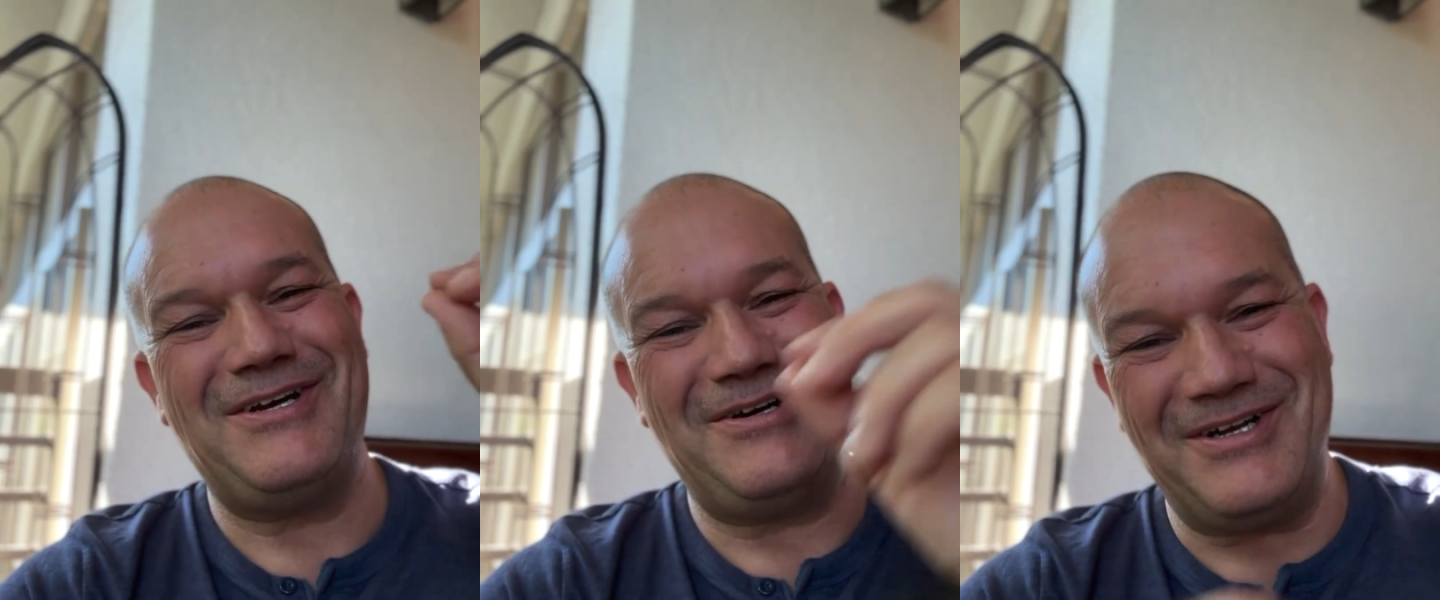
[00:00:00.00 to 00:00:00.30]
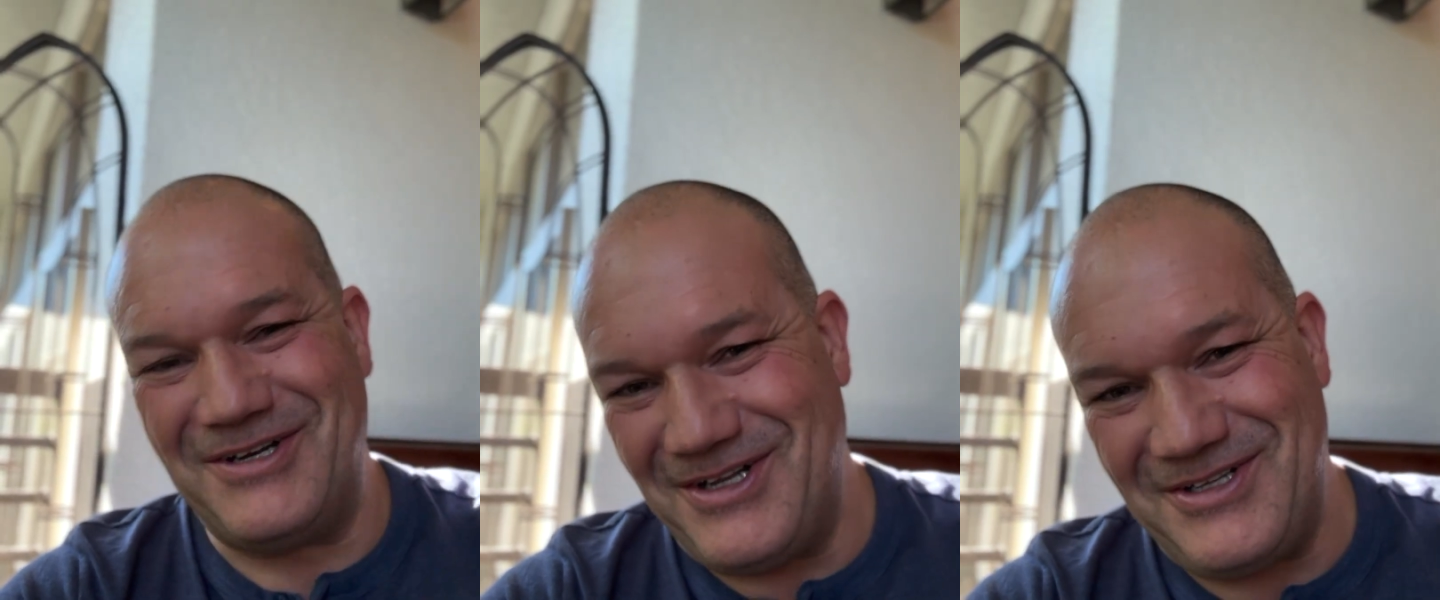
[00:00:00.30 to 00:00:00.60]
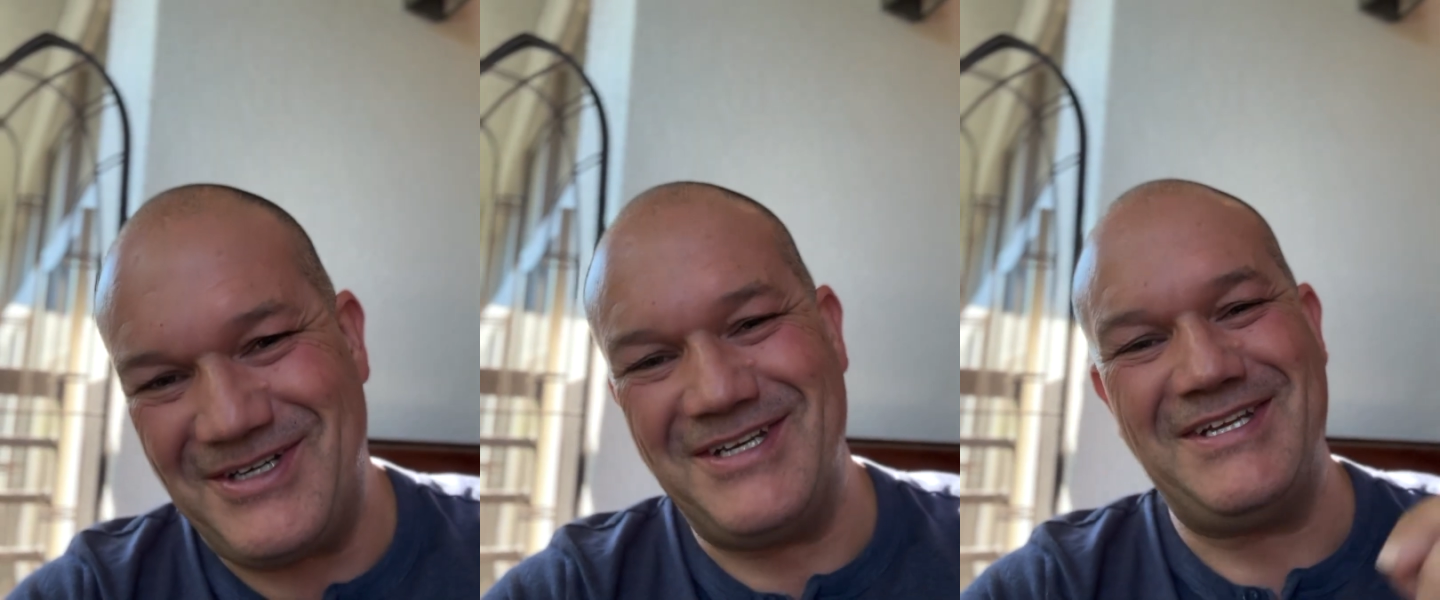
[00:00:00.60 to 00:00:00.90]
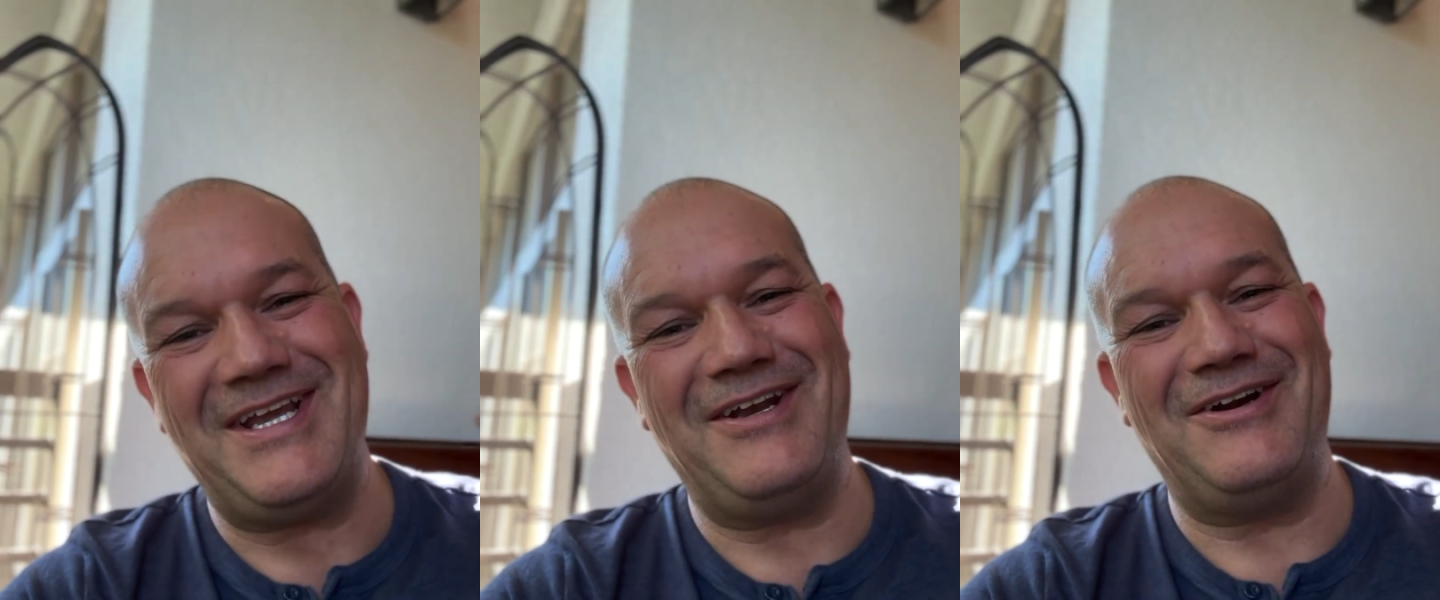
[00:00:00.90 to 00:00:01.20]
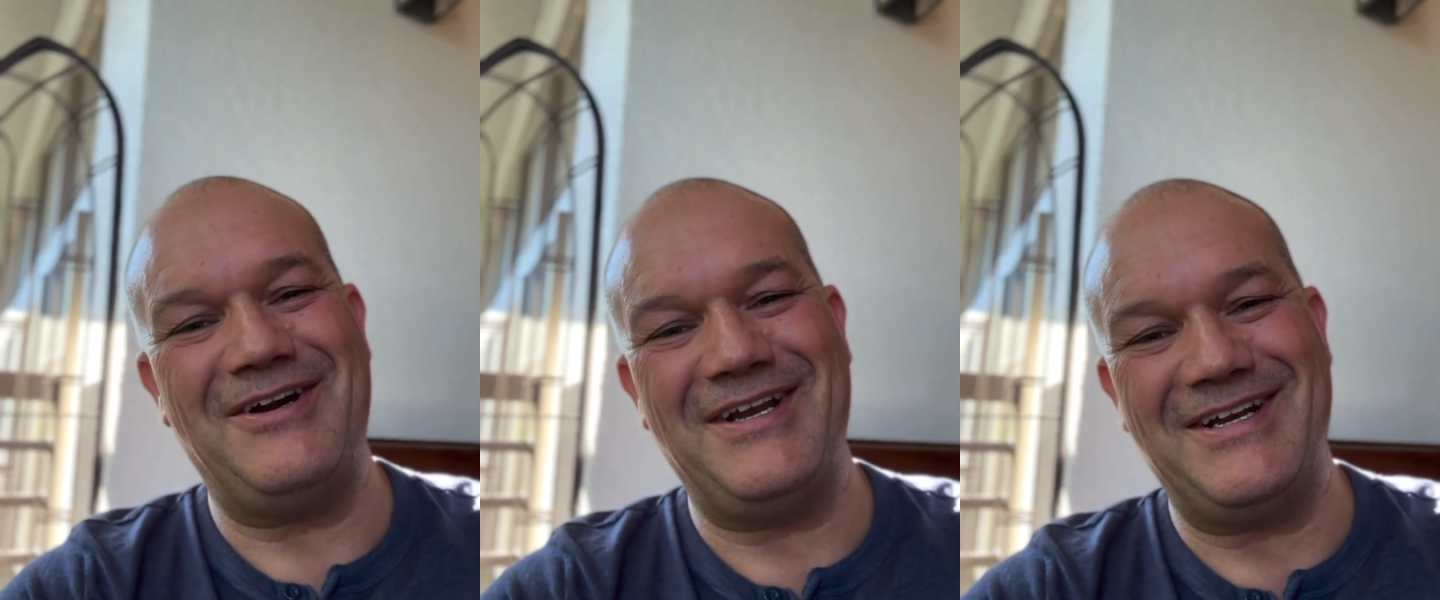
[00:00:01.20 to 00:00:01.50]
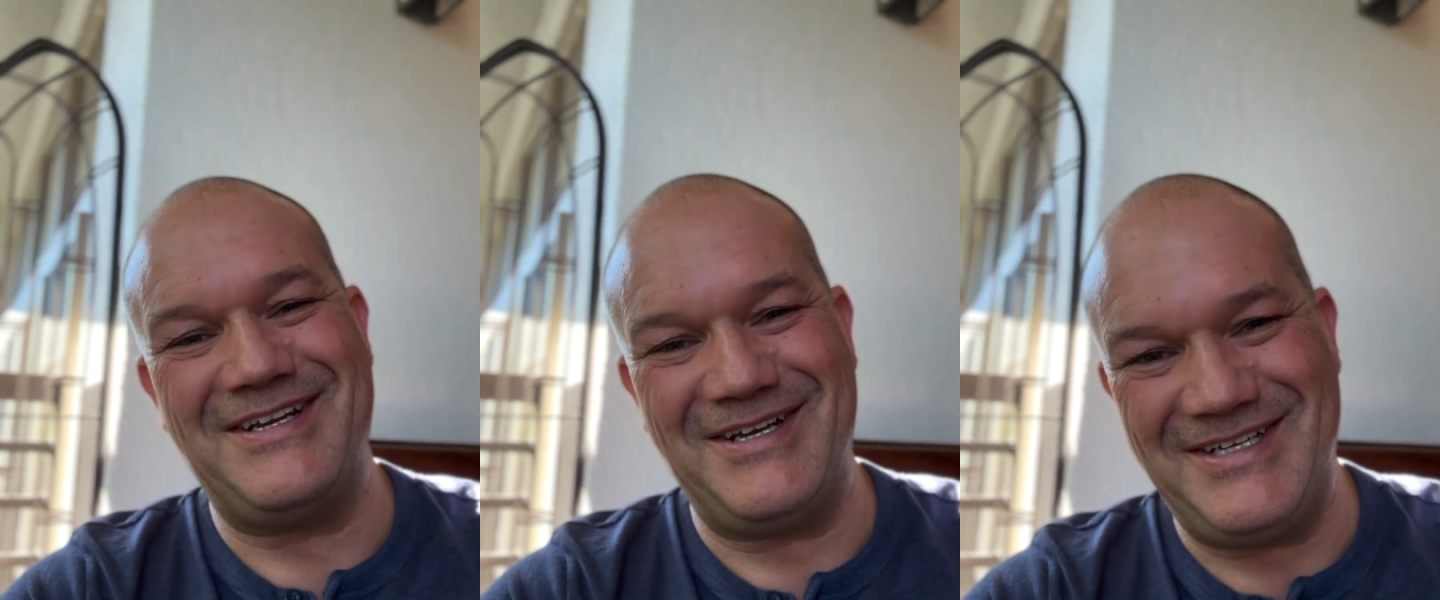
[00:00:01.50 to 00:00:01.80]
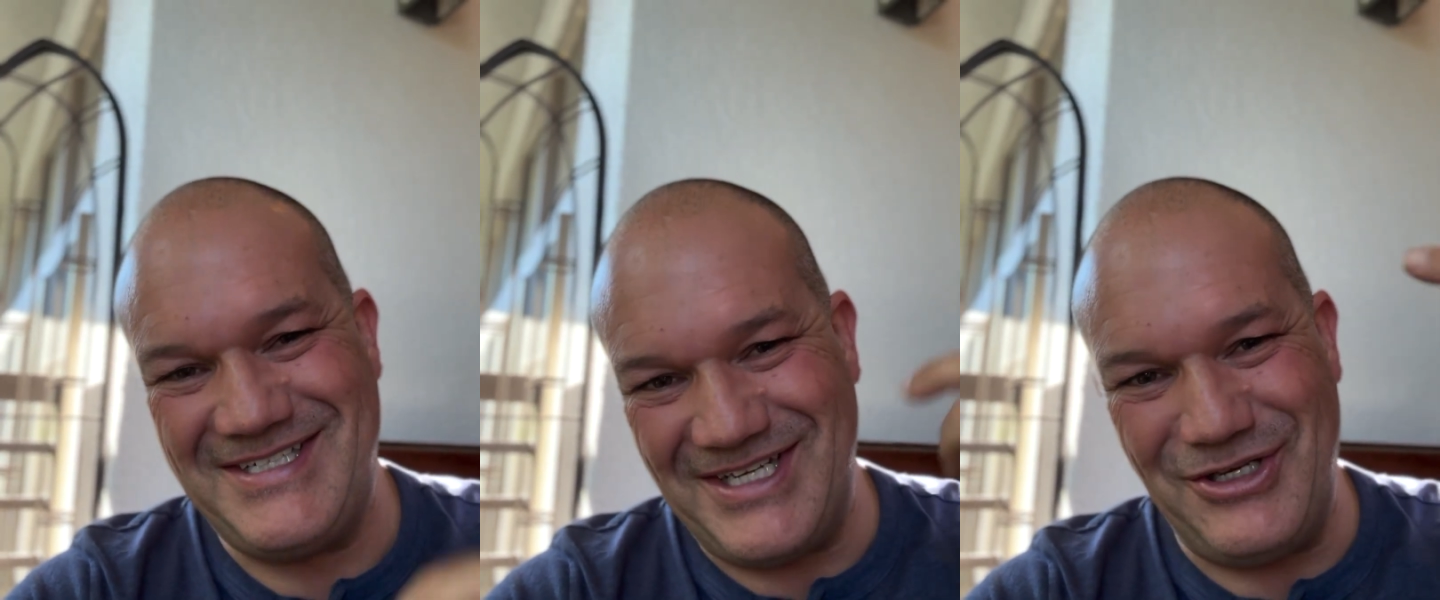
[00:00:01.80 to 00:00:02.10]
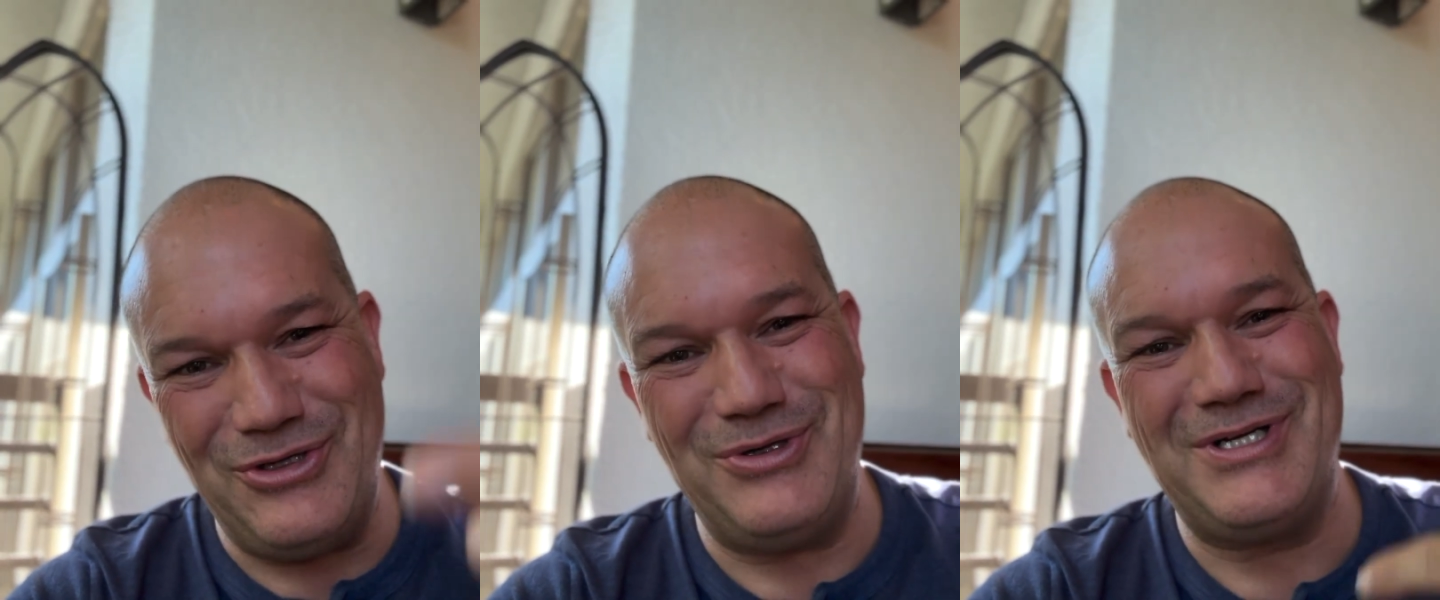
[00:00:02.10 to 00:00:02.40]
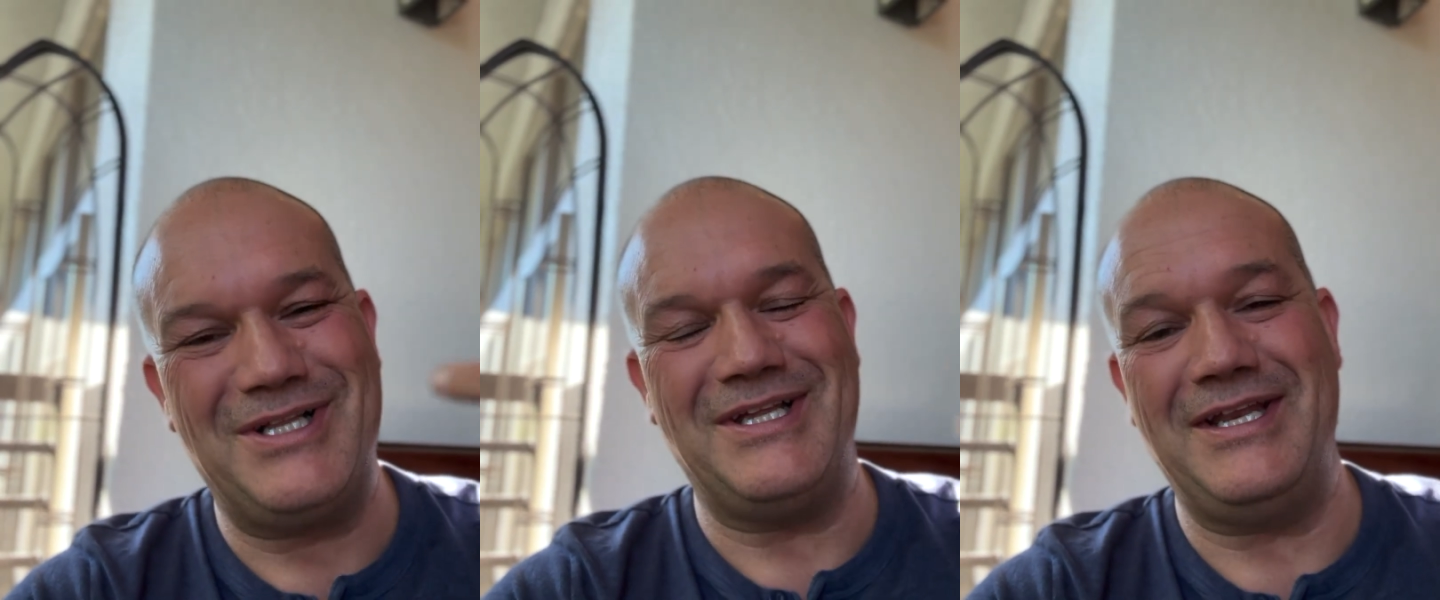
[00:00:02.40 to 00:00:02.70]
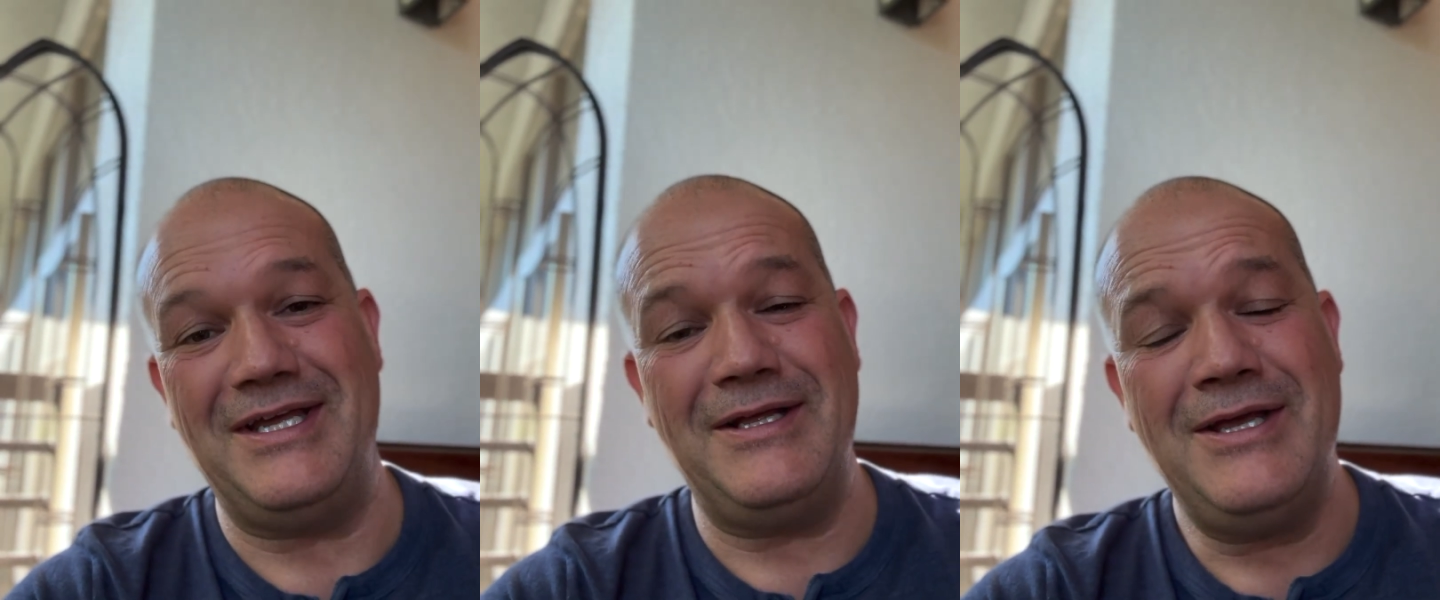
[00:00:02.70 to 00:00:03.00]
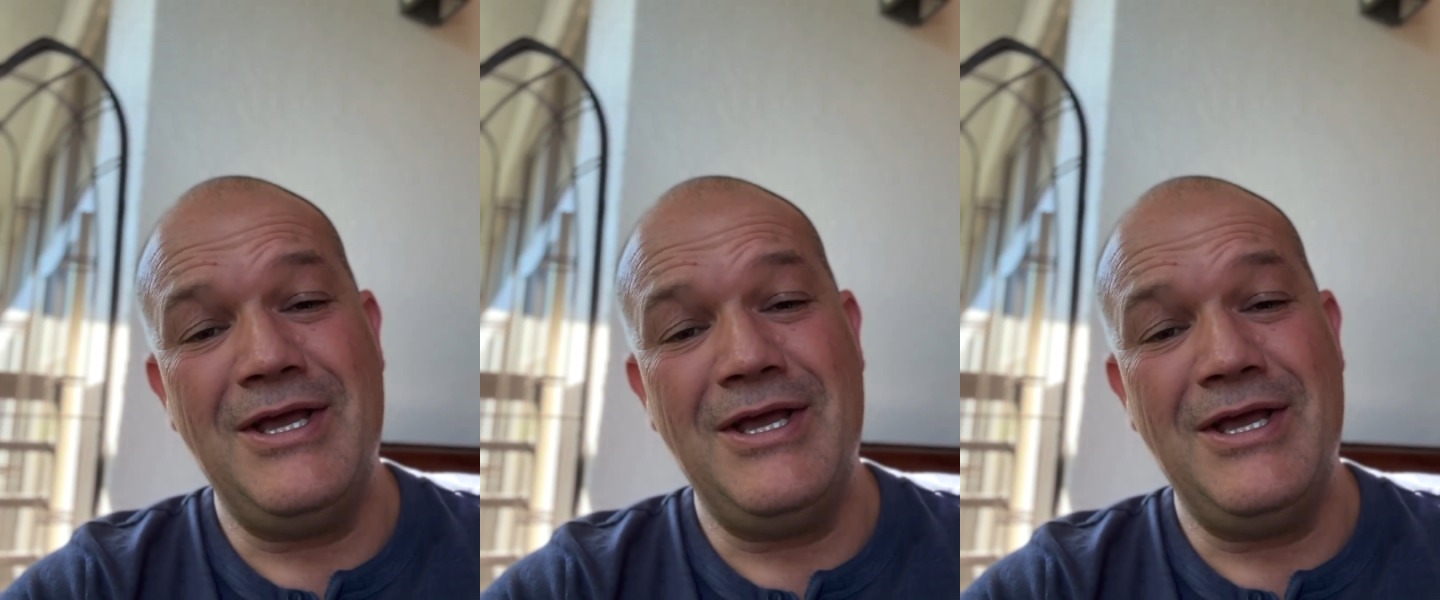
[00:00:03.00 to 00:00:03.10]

and continue to clean it.